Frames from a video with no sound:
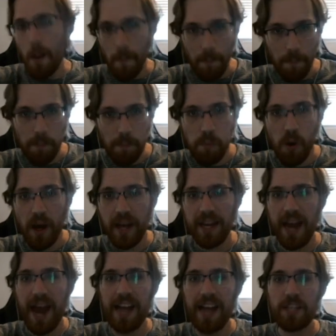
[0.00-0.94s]

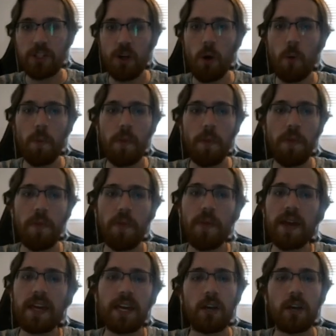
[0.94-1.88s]
But I don't
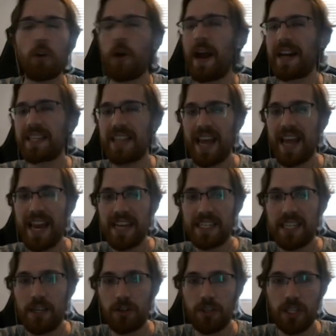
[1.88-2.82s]
think it cracks A
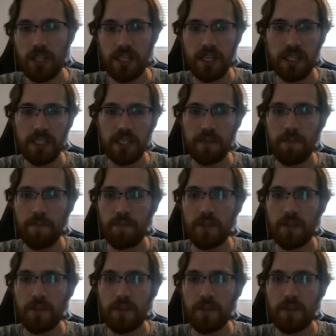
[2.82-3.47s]
tier just because